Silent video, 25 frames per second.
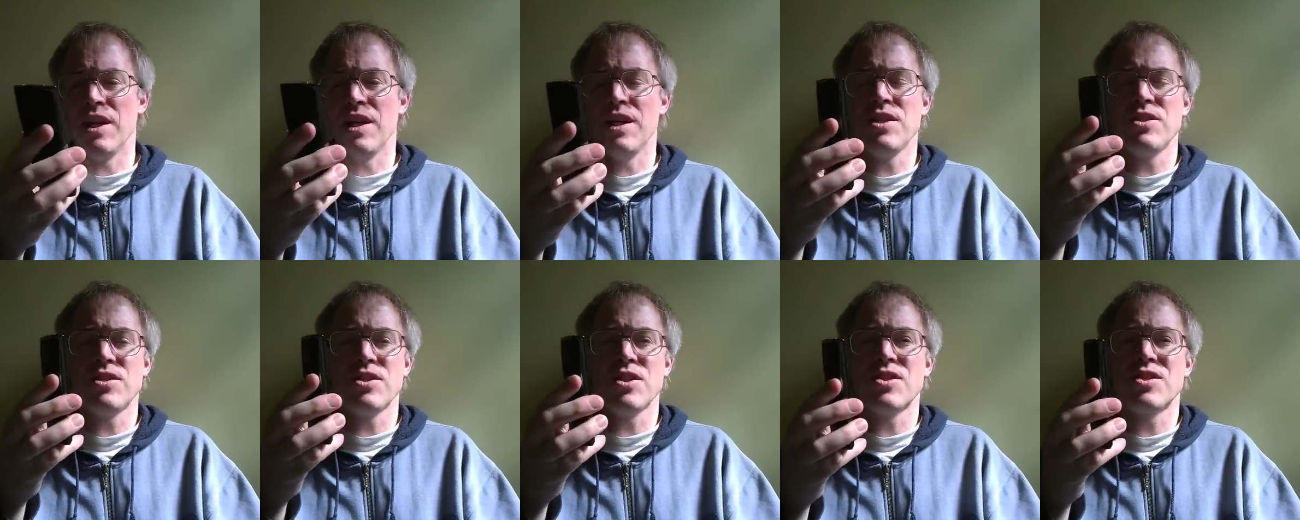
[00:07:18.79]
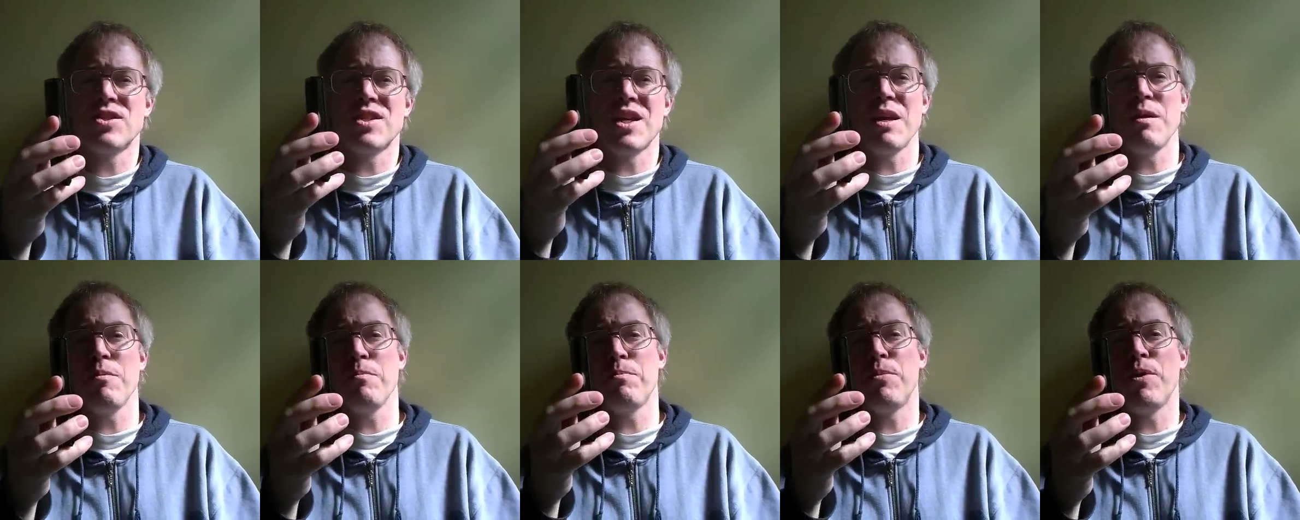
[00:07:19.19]
Here's the
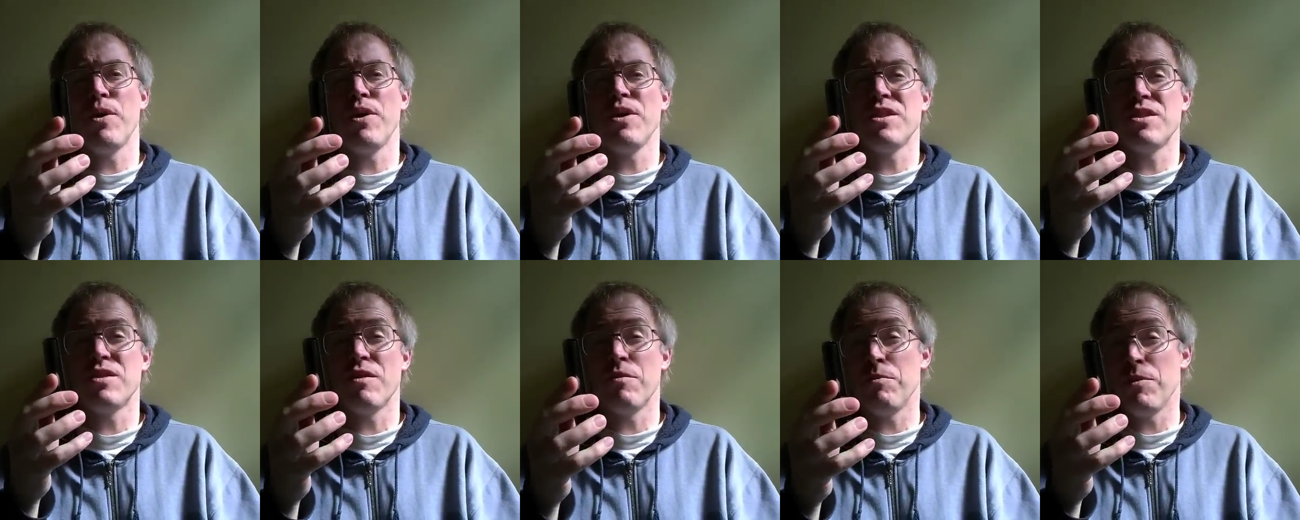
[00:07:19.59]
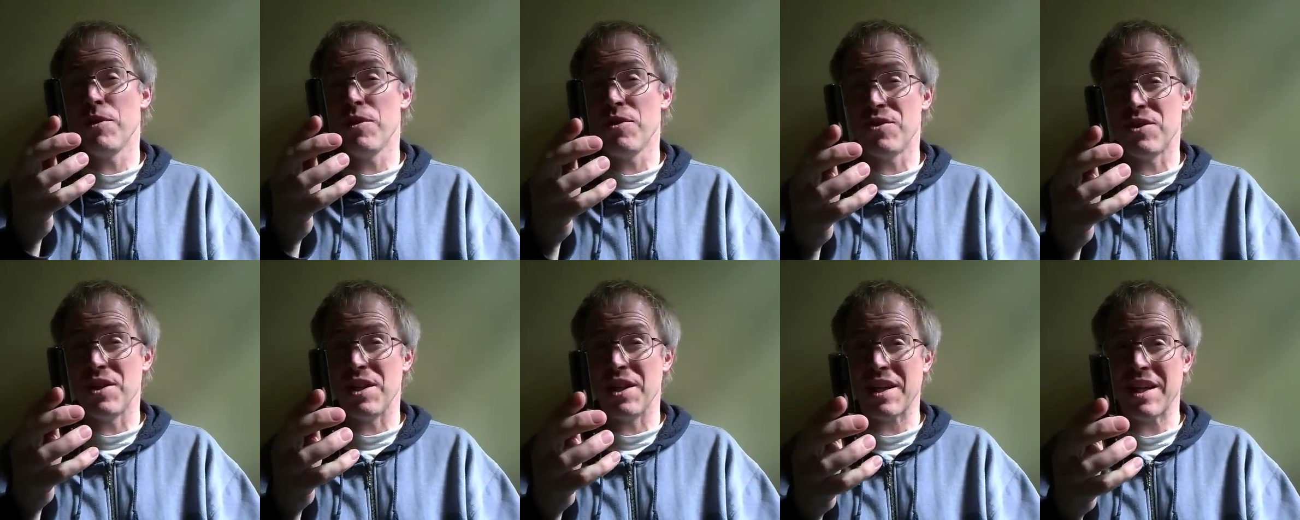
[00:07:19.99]
same piece of
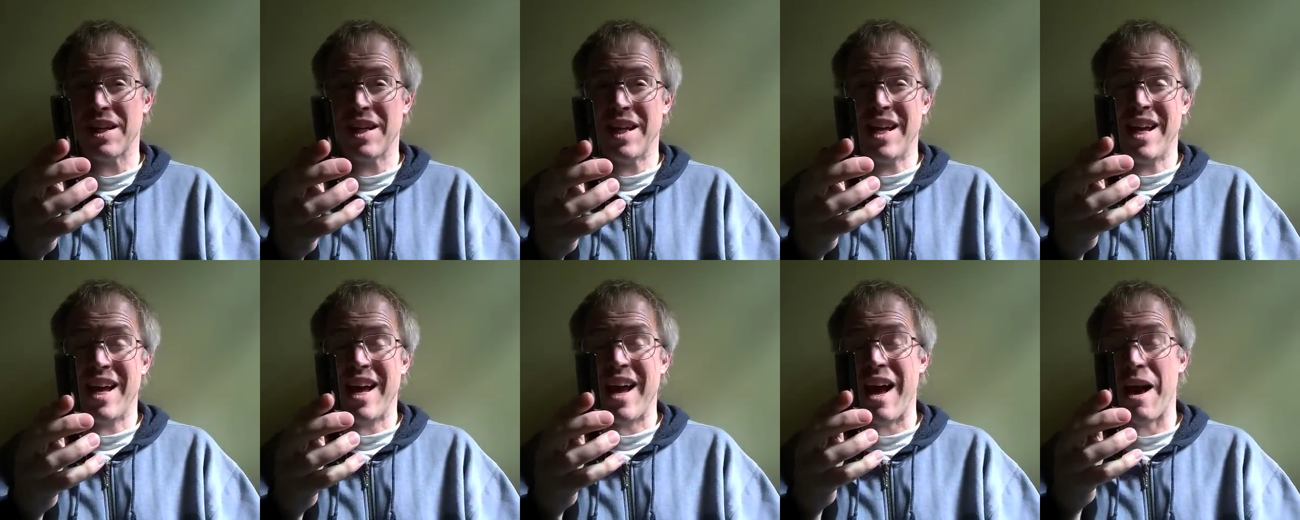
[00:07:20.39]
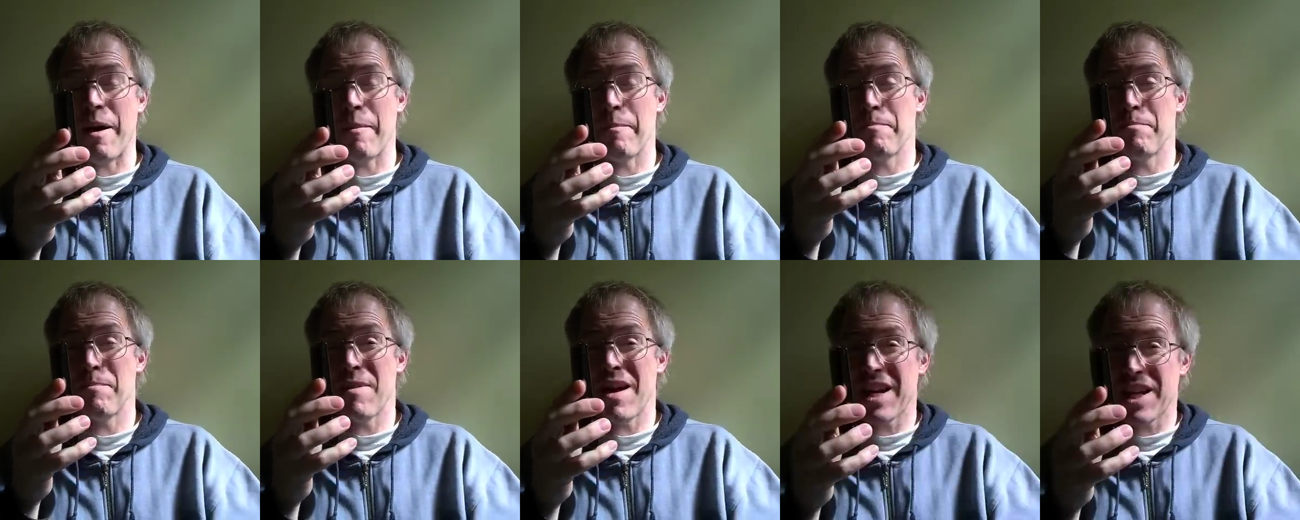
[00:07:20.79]
music
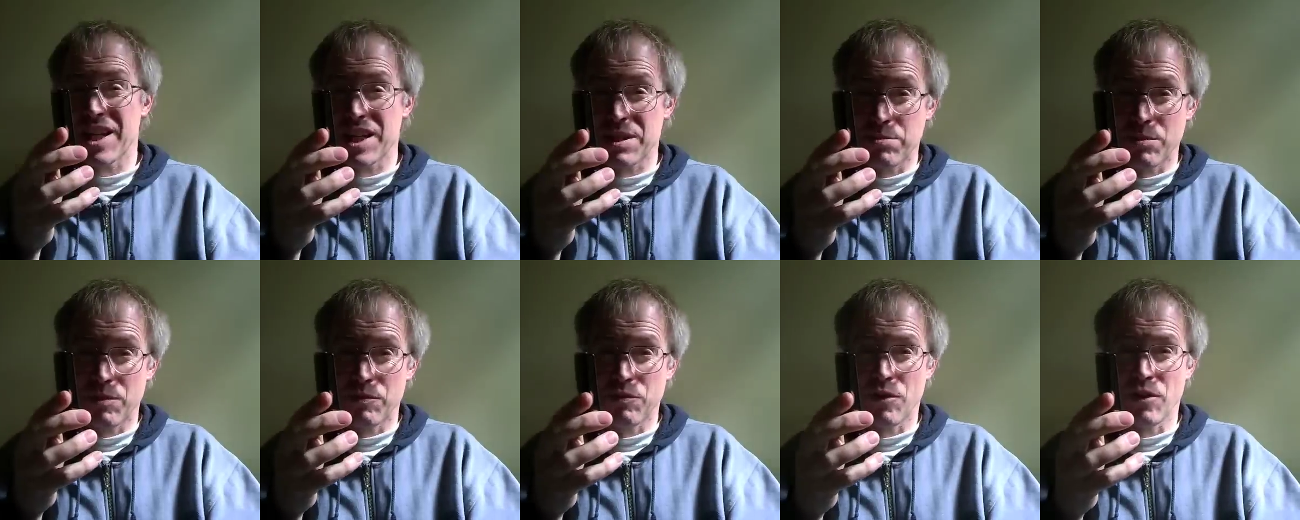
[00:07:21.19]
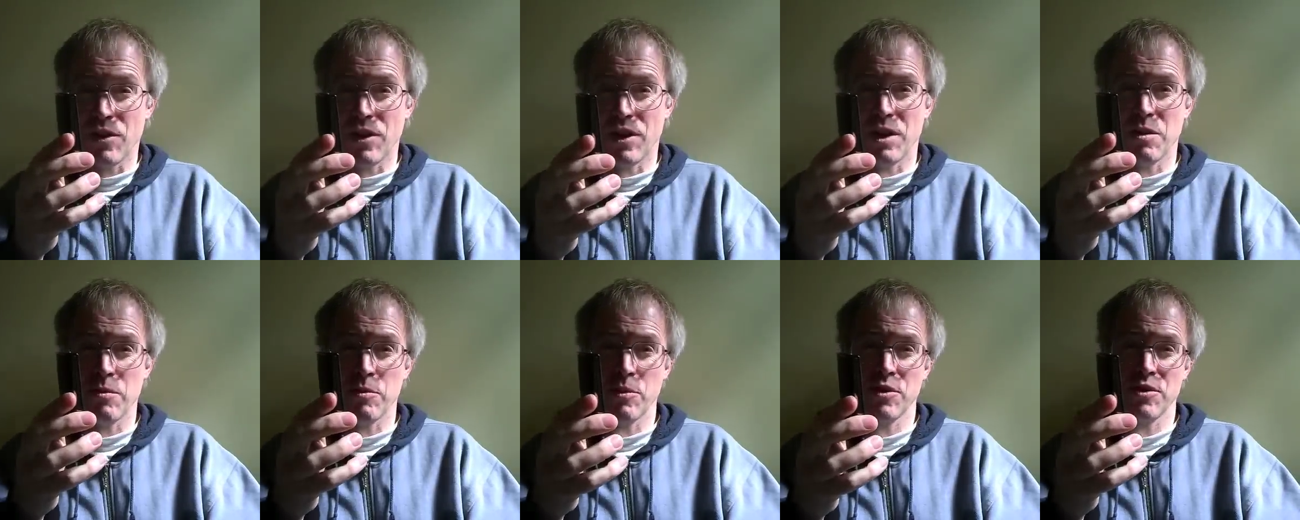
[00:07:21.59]
at maximum
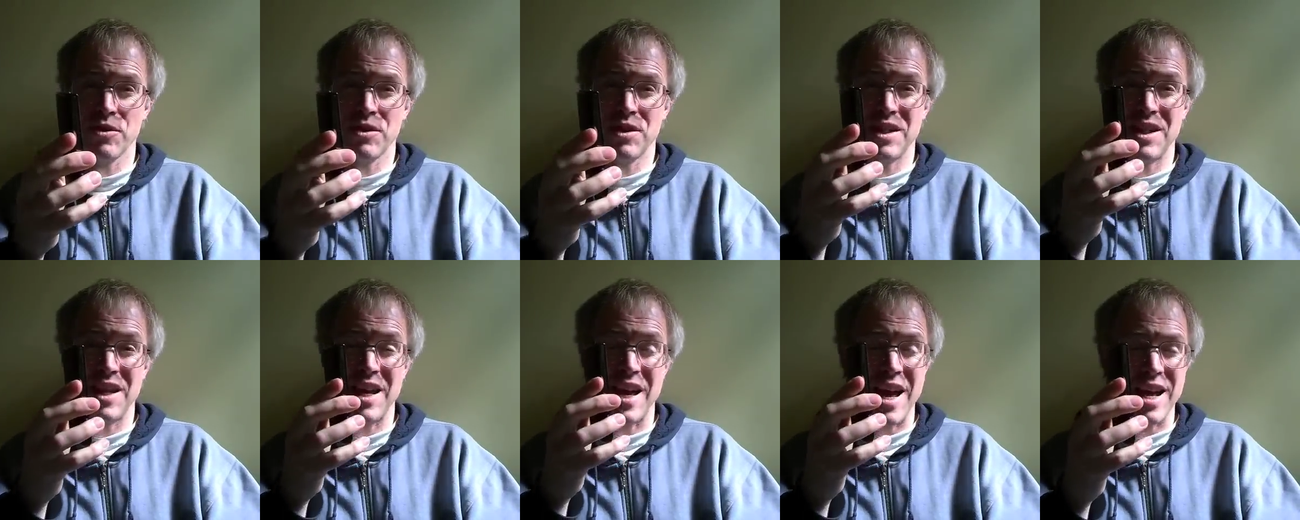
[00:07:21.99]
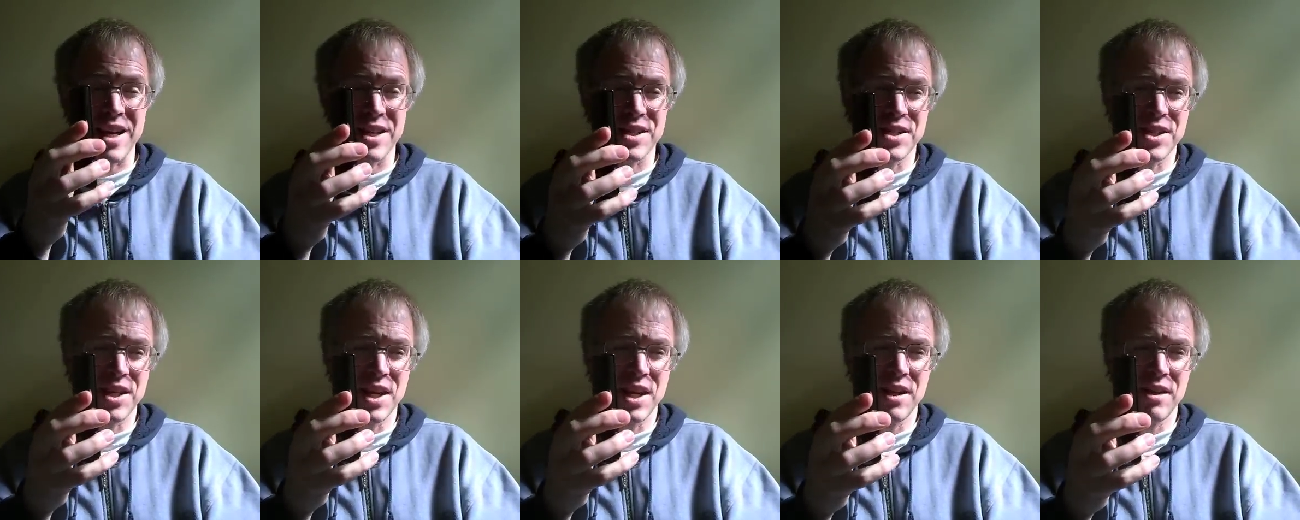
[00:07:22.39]
volume on the
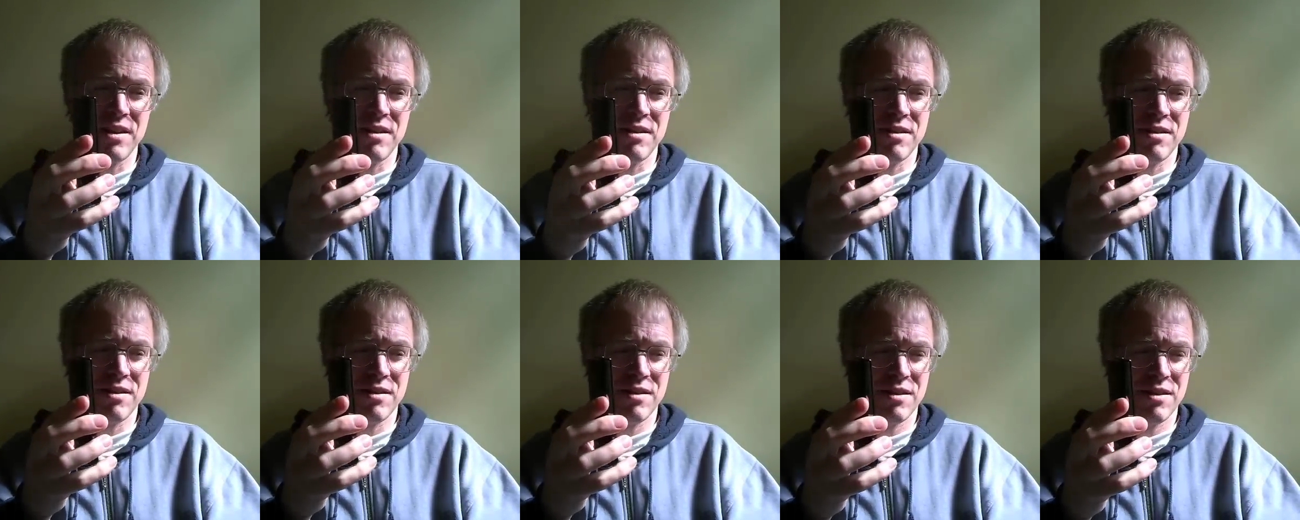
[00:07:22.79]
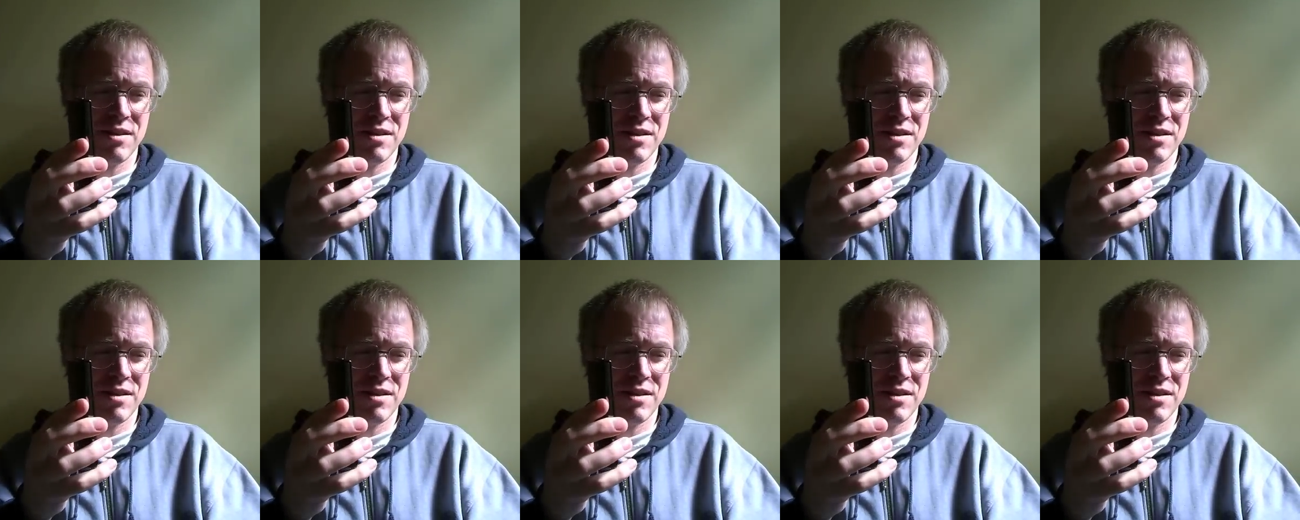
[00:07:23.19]
X10